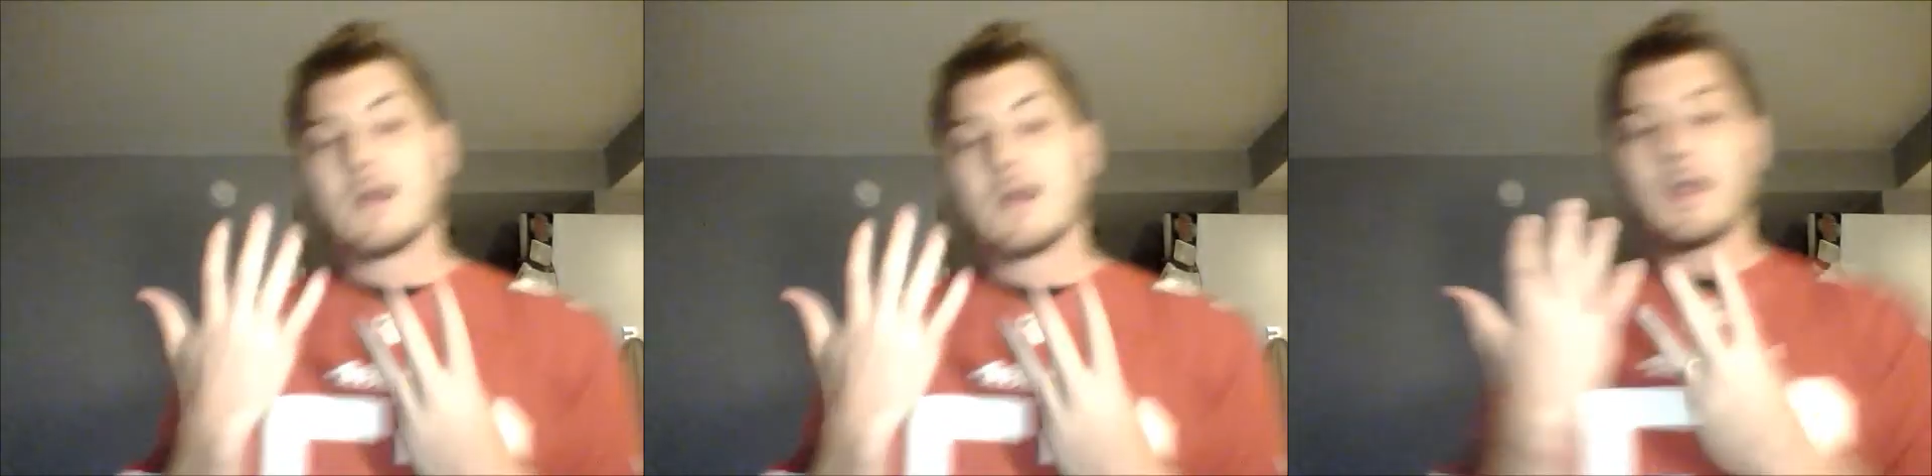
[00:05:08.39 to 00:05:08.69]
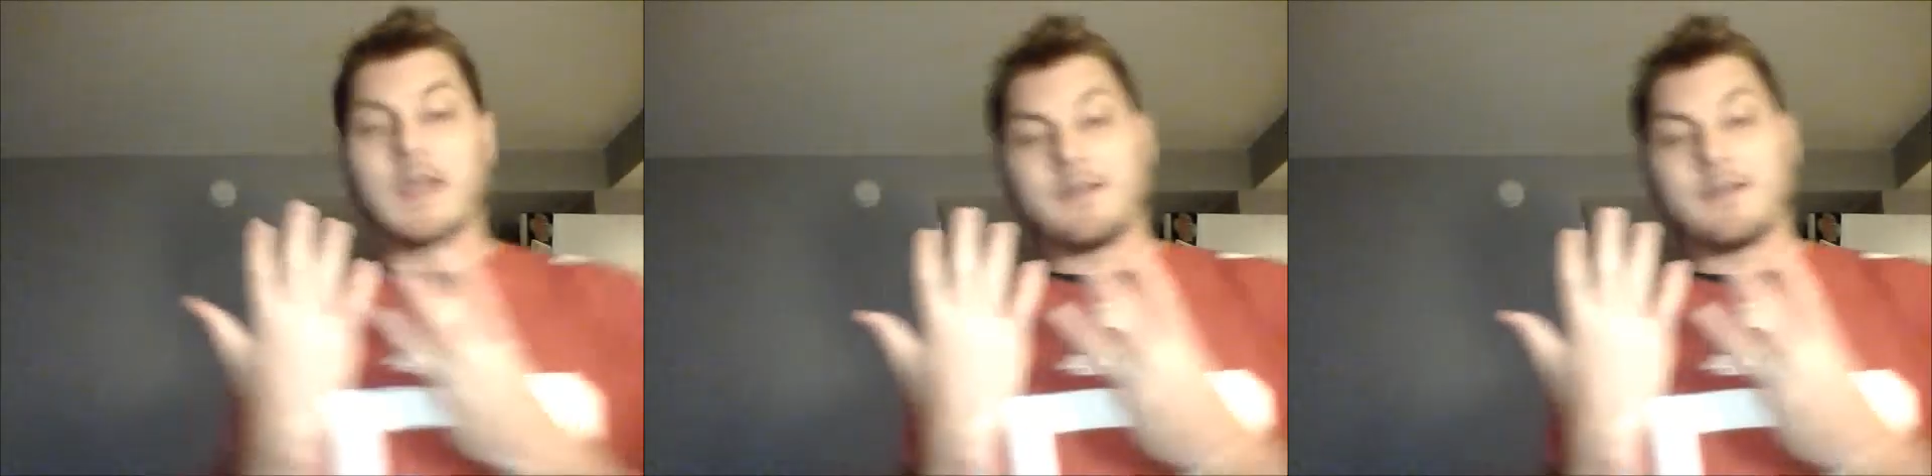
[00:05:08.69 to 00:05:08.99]

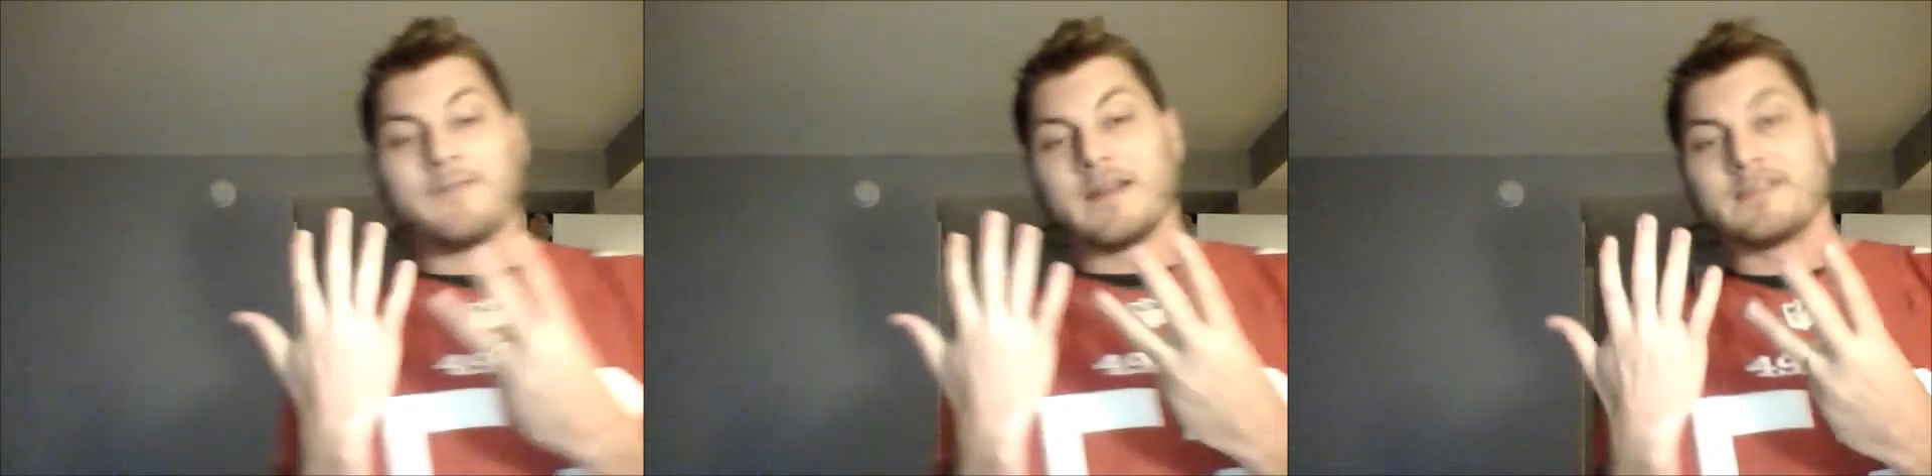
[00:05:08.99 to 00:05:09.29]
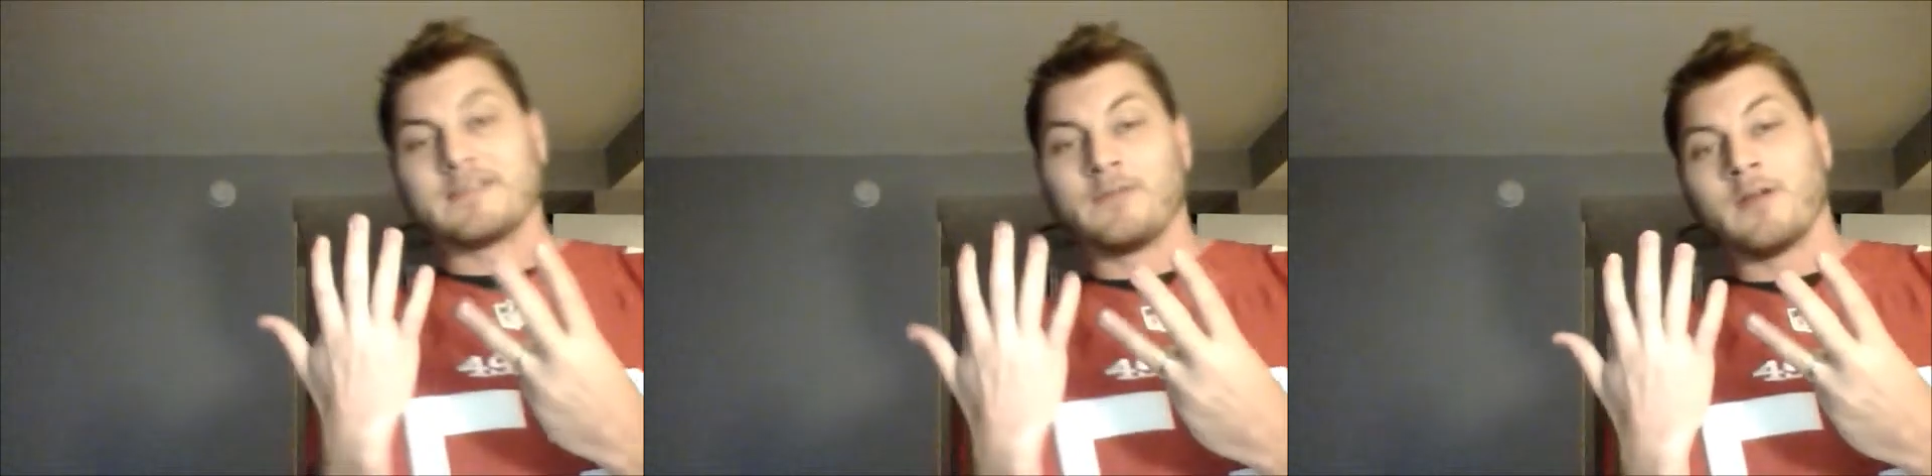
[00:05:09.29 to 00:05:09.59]
8 fantasy
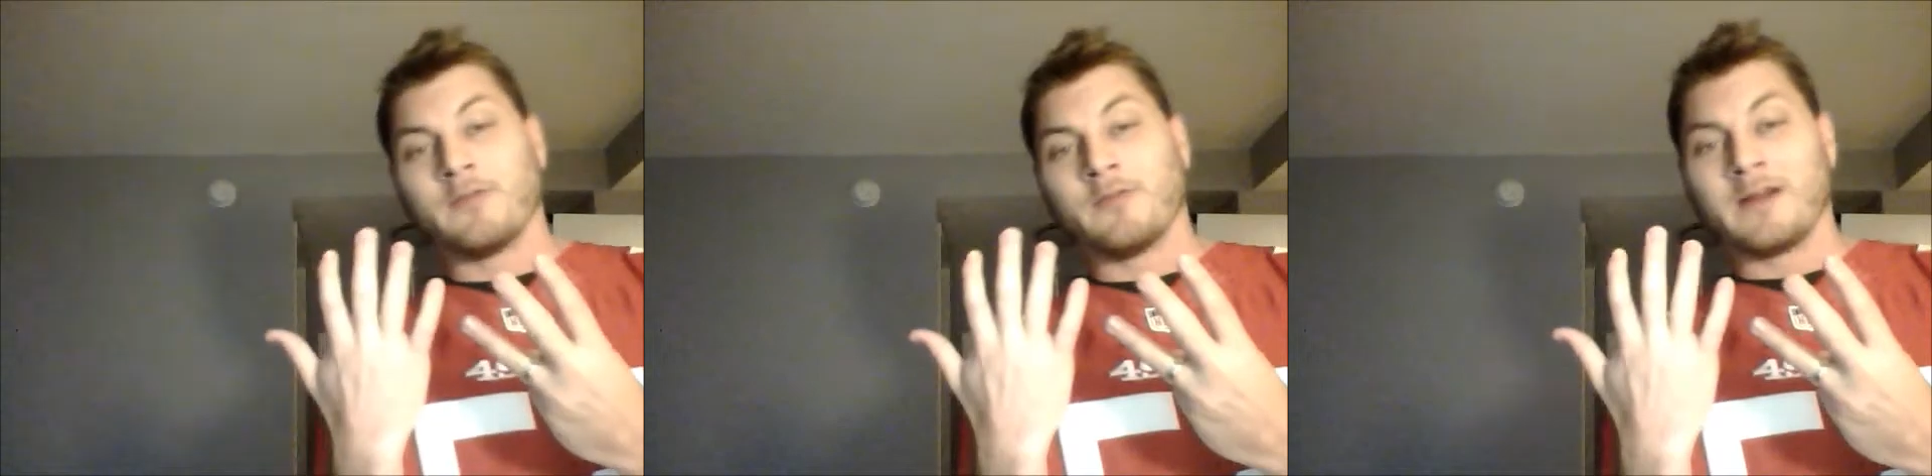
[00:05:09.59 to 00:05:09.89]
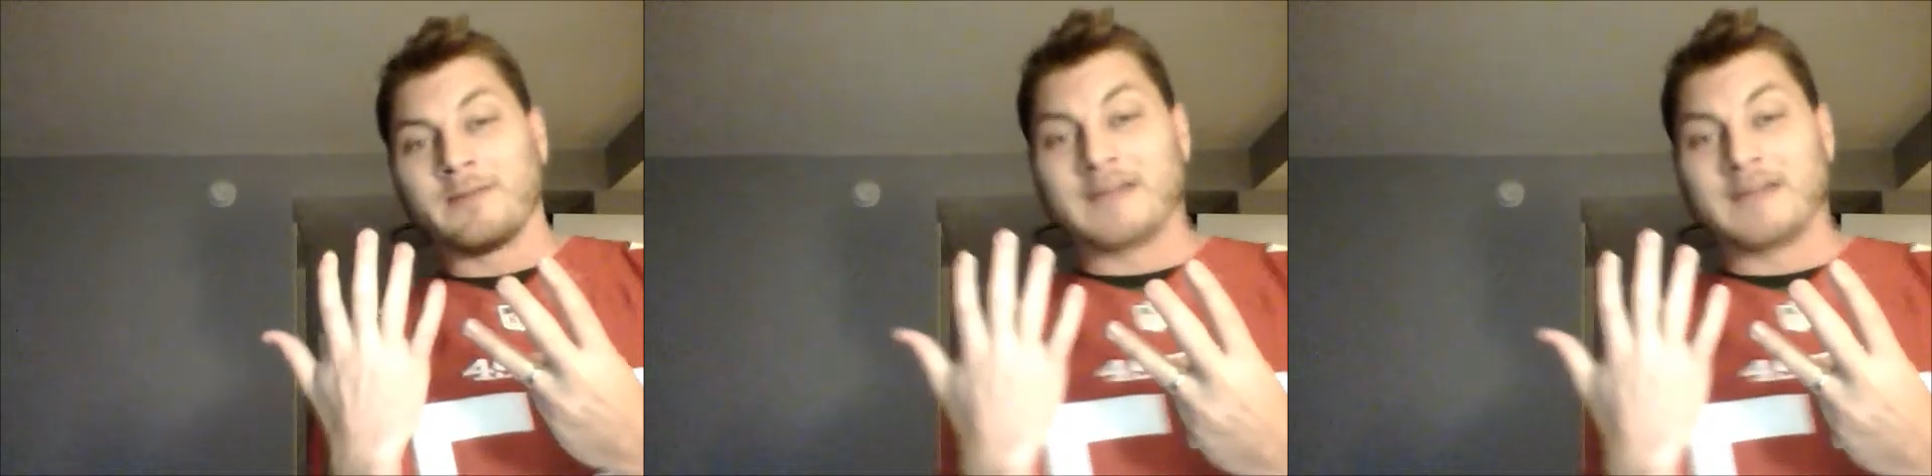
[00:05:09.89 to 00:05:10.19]
running
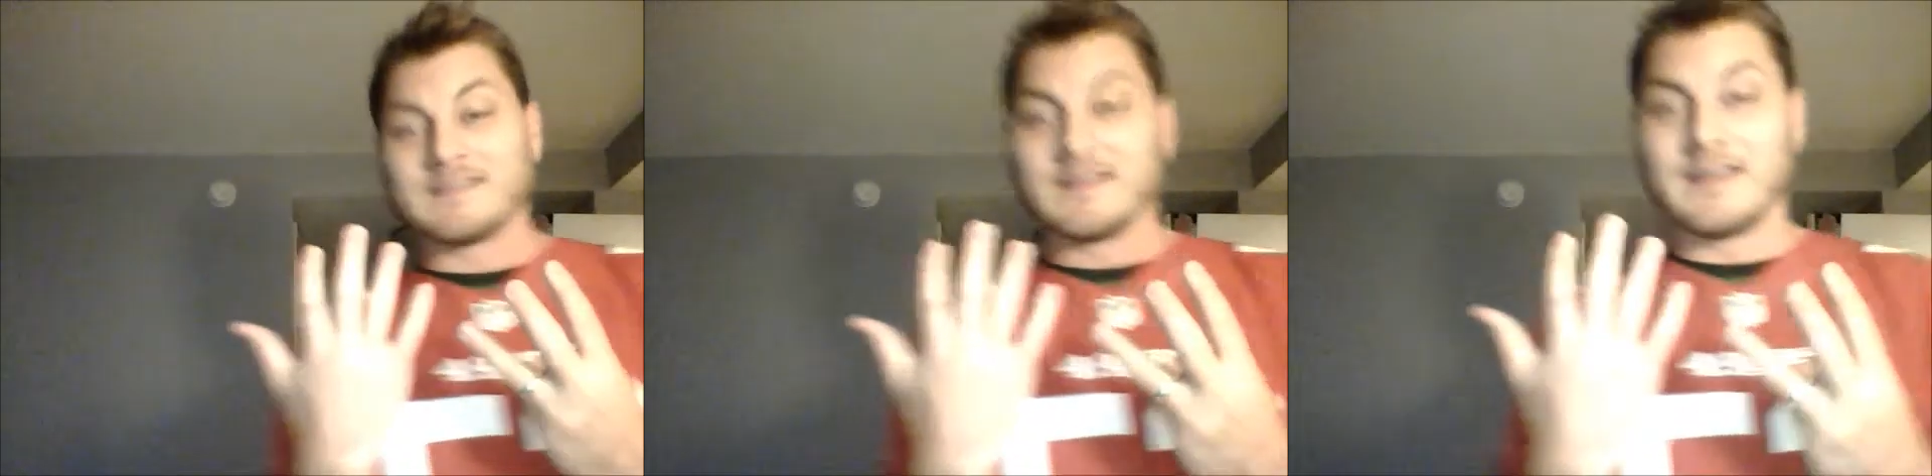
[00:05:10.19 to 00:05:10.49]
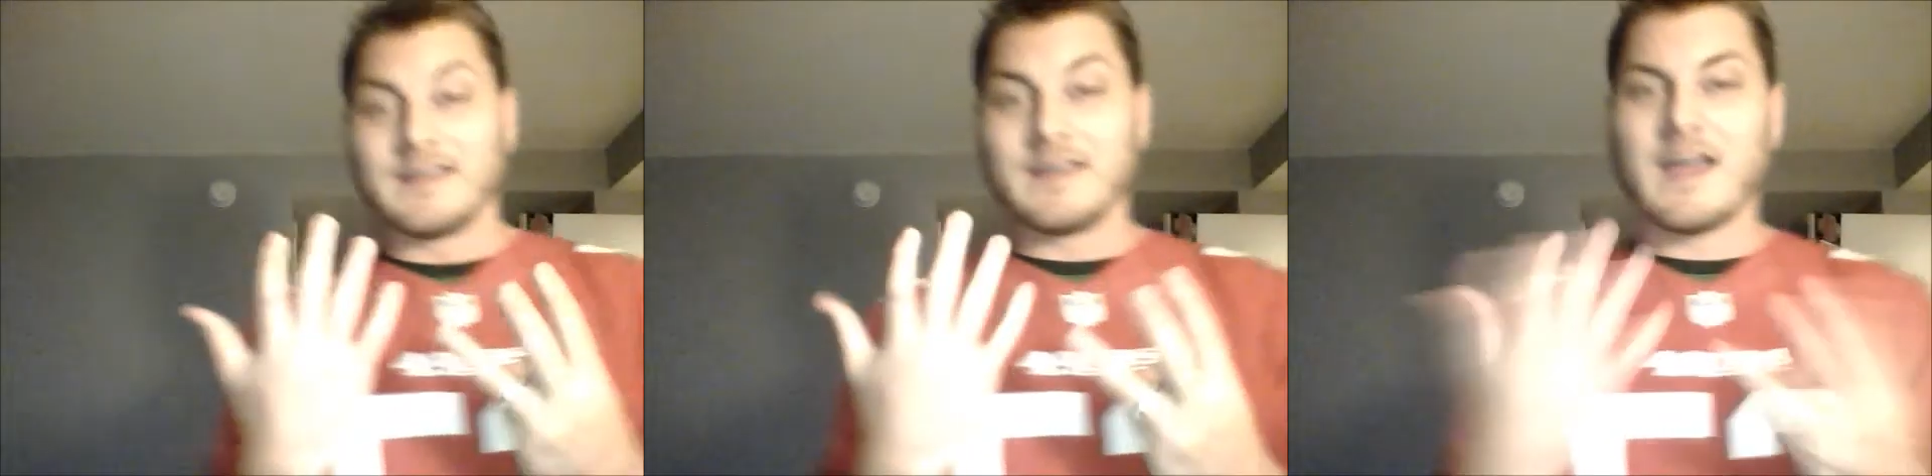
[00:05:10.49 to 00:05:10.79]
backs in the league. I